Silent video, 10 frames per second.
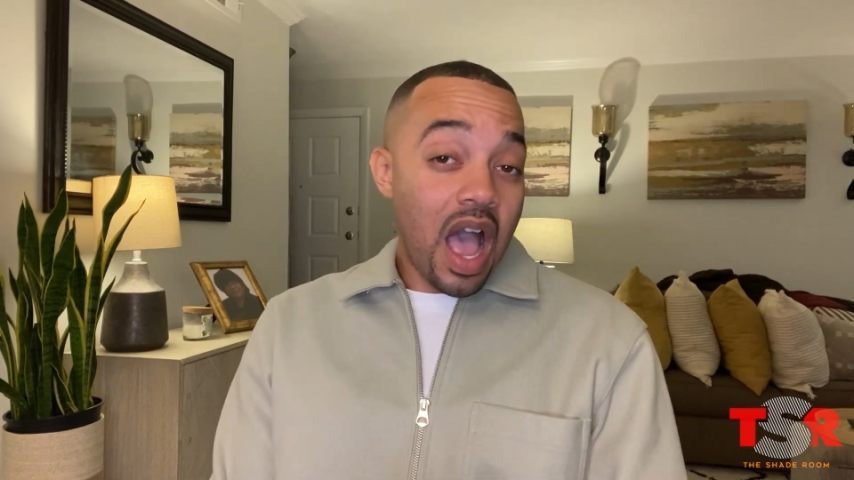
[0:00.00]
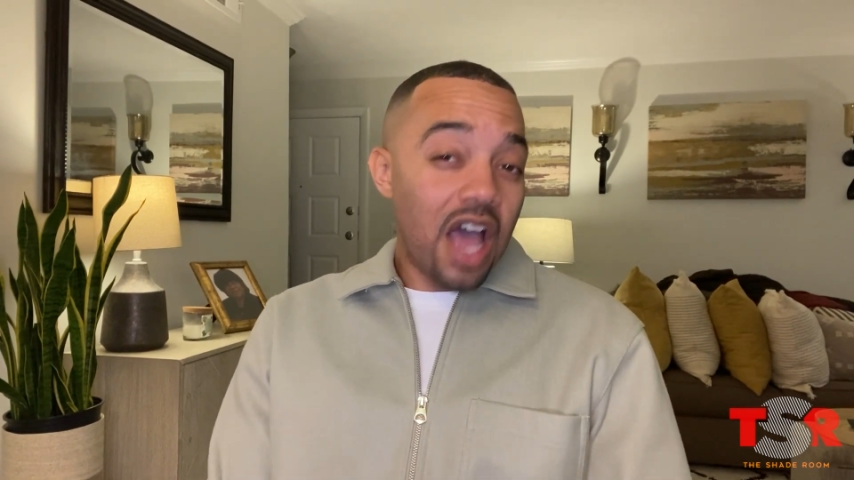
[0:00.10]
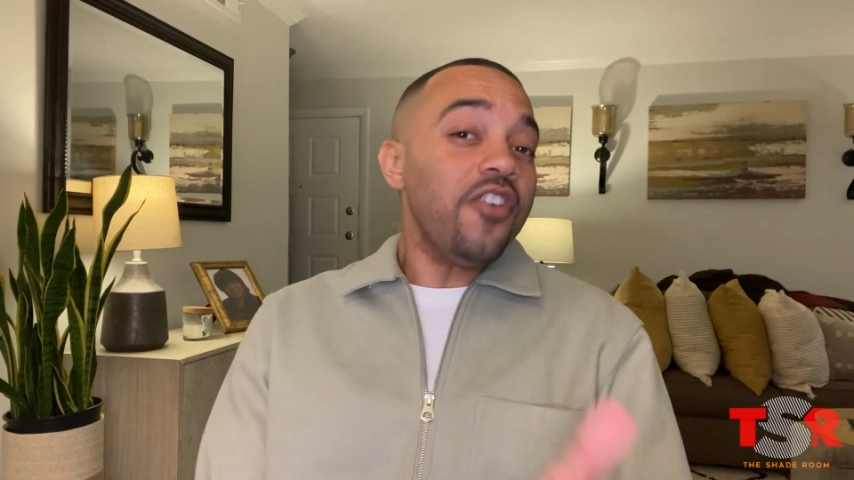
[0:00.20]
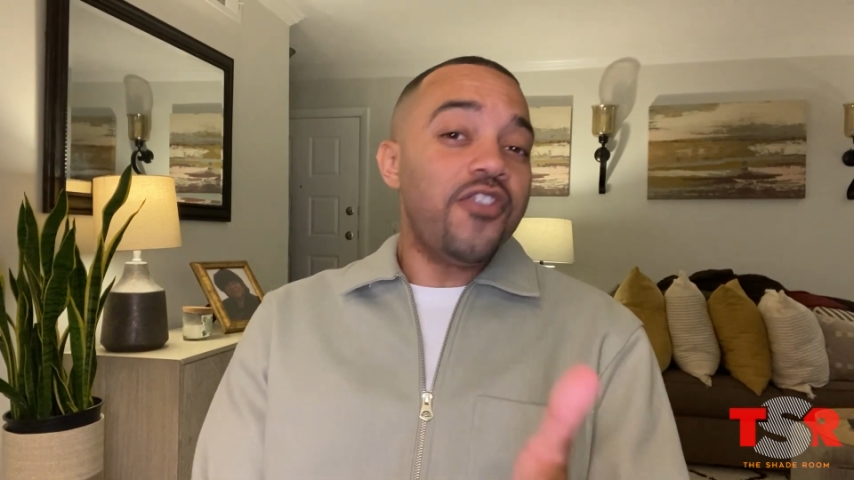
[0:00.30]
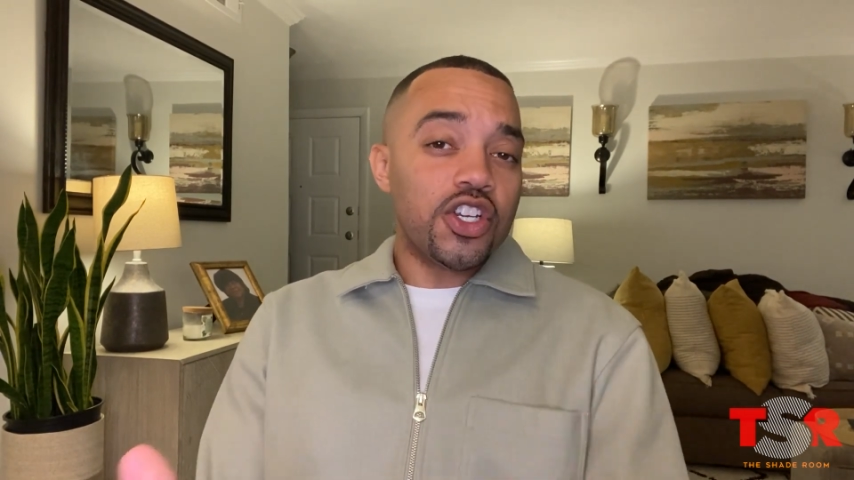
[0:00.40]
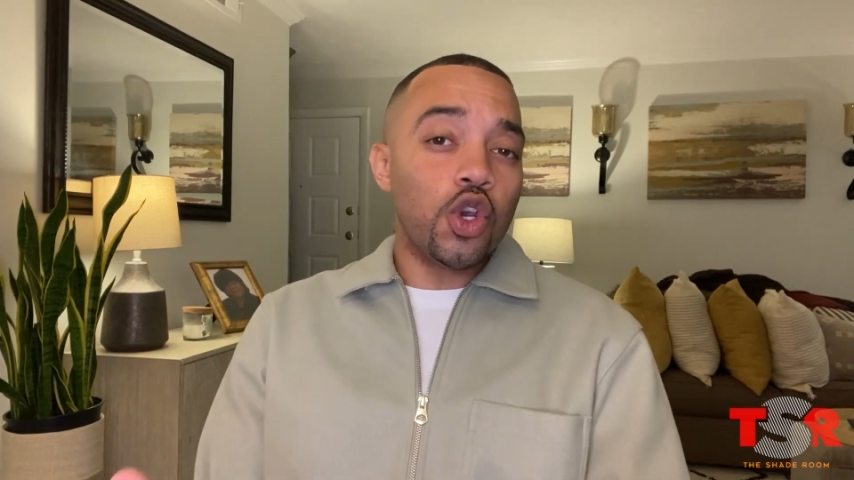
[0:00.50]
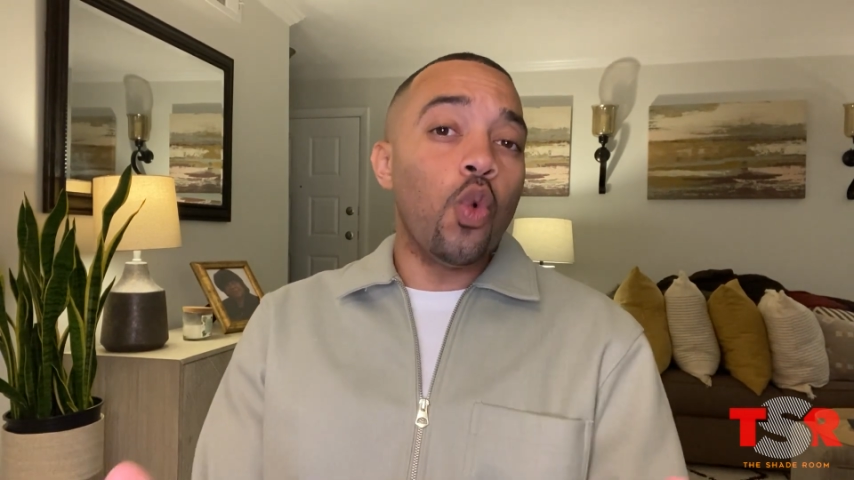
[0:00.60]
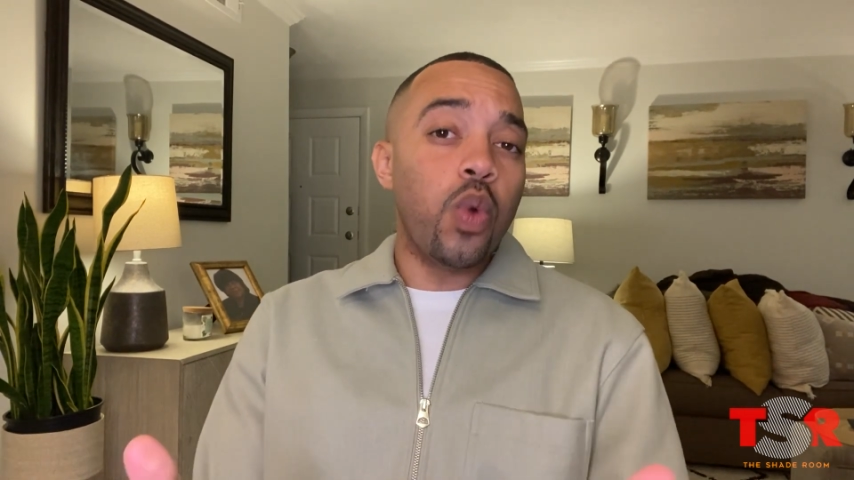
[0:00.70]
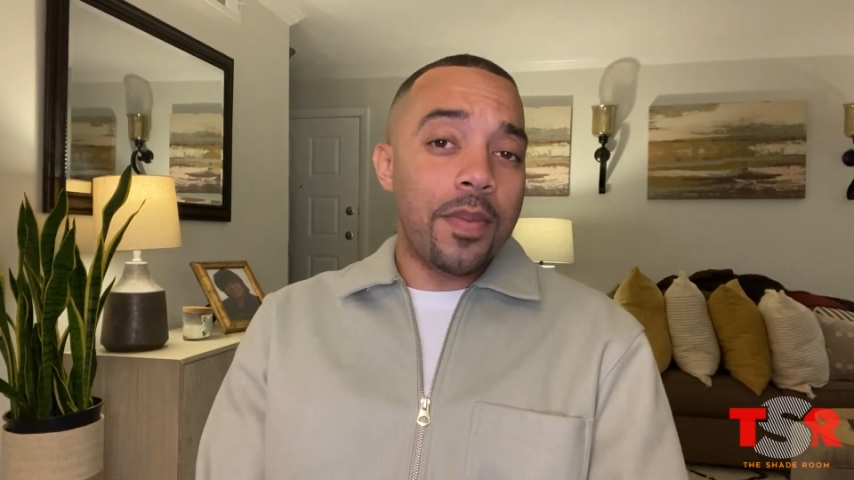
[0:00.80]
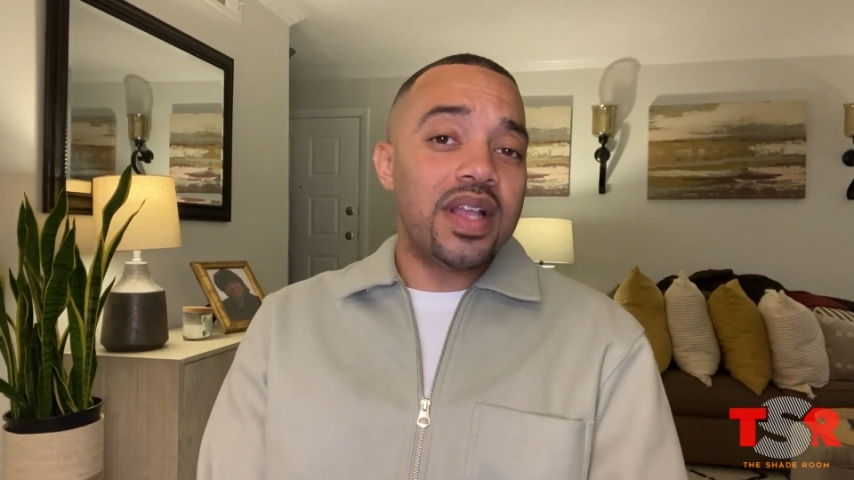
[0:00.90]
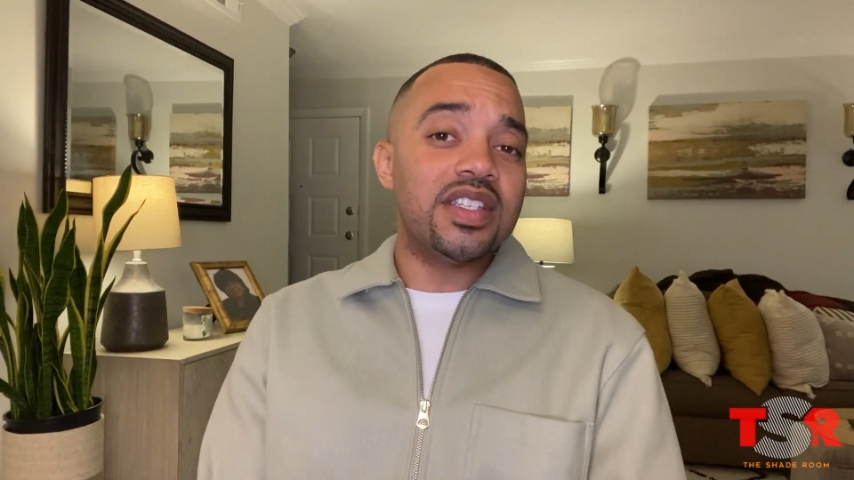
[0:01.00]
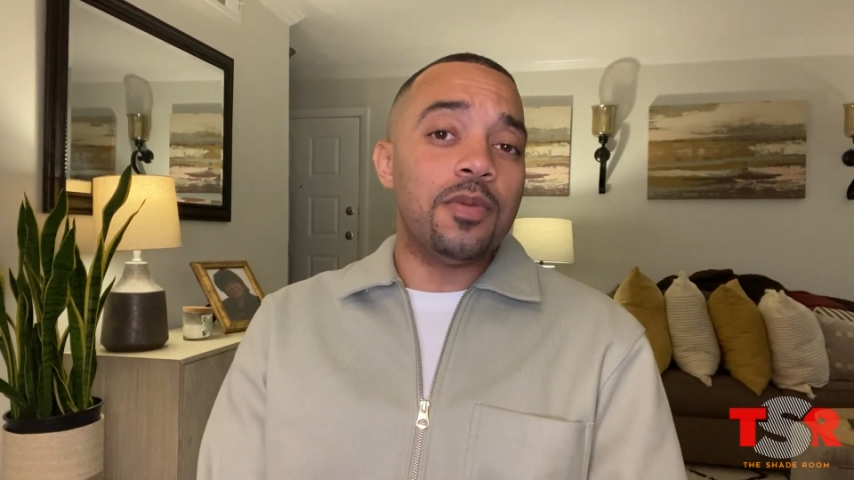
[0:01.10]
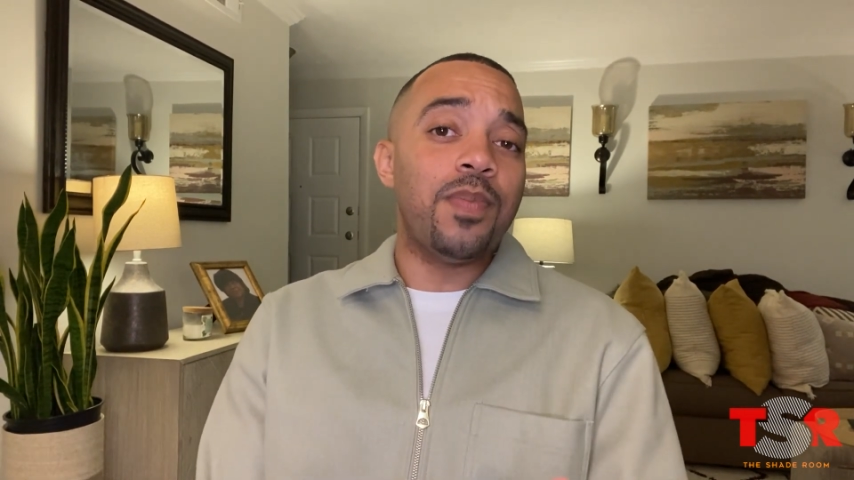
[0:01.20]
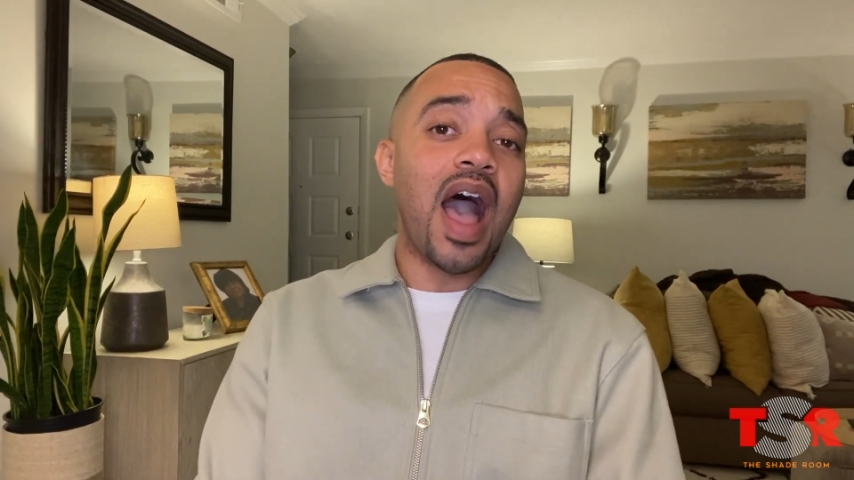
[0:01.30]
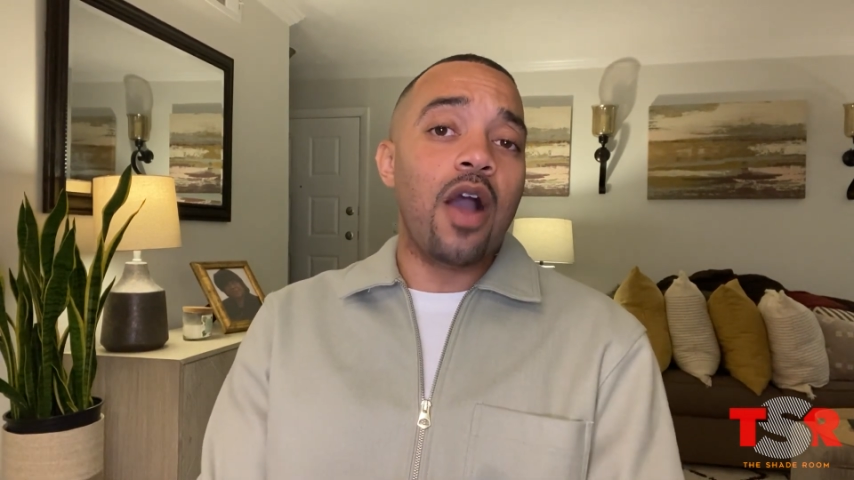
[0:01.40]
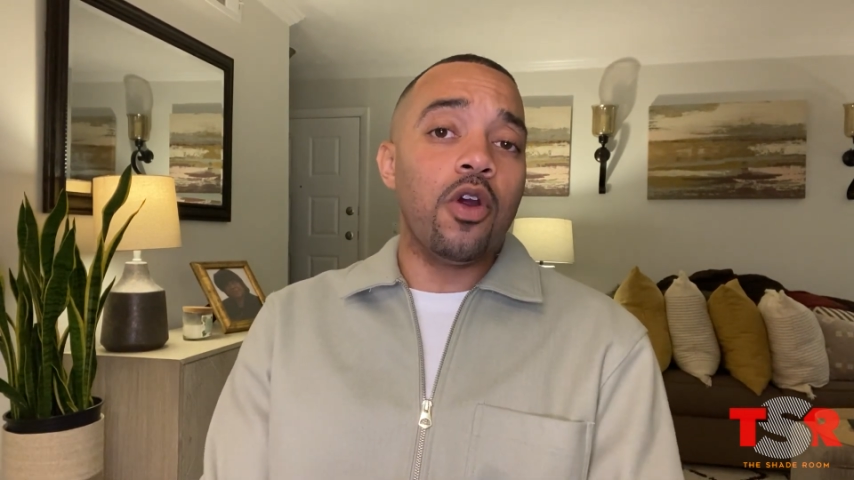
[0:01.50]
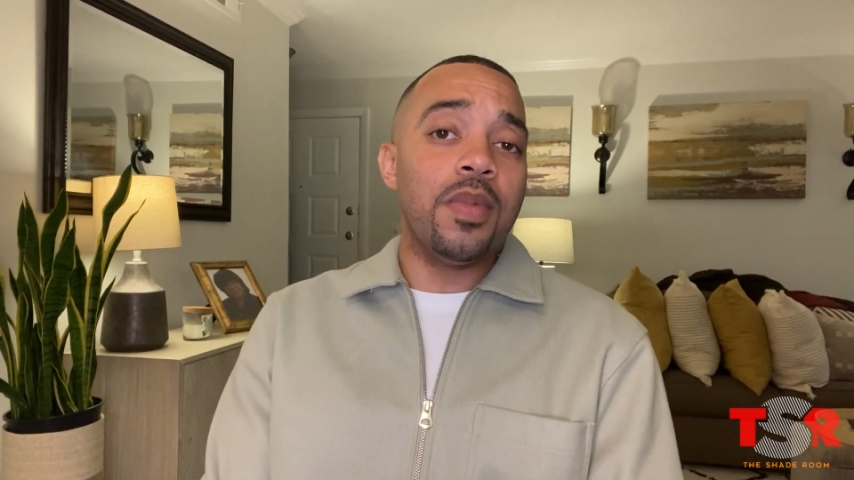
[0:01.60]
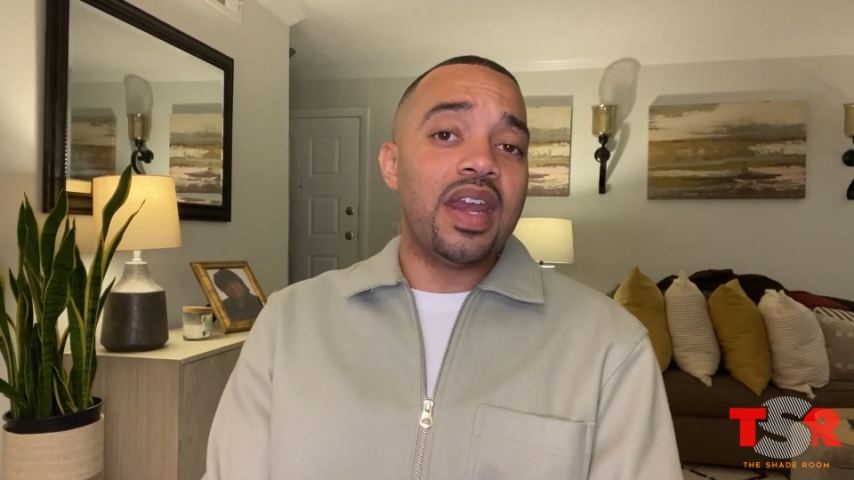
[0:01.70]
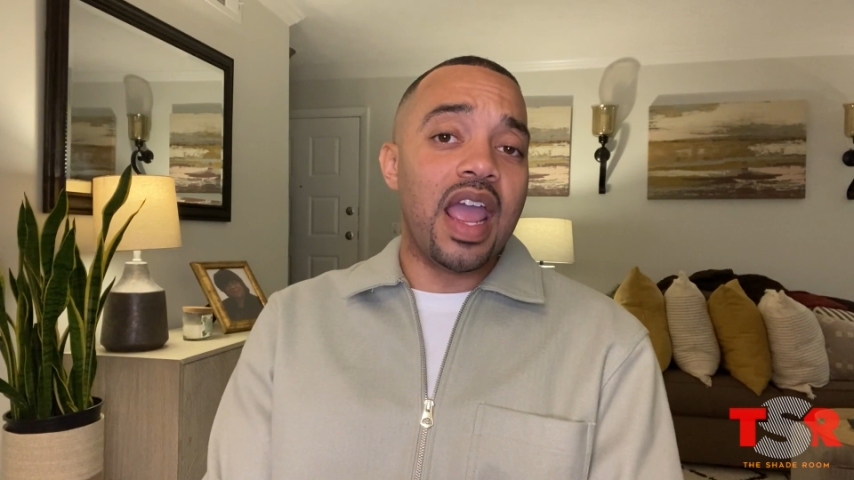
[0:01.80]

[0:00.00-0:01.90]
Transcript: unofficial women's empowerment